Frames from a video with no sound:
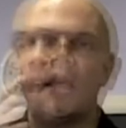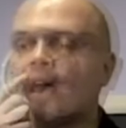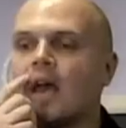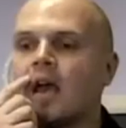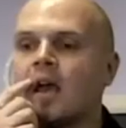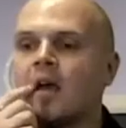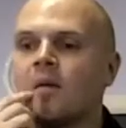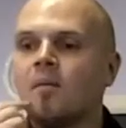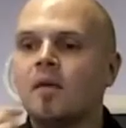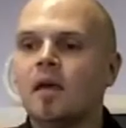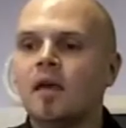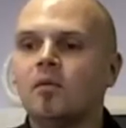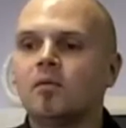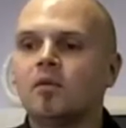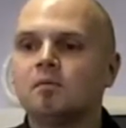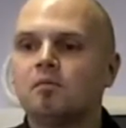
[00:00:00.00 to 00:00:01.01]

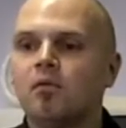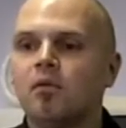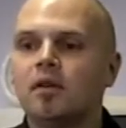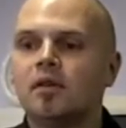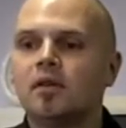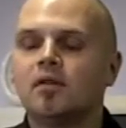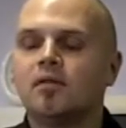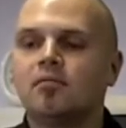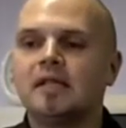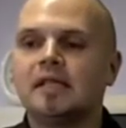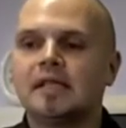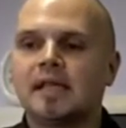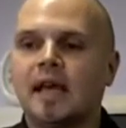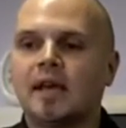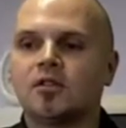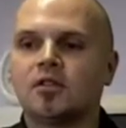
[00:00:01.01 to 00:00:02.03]
It was broken into three
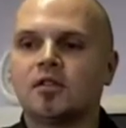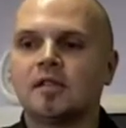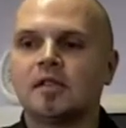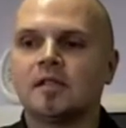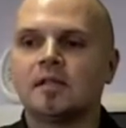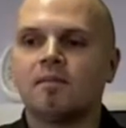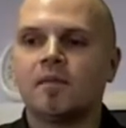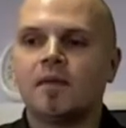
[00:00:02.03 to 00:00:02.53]
sections,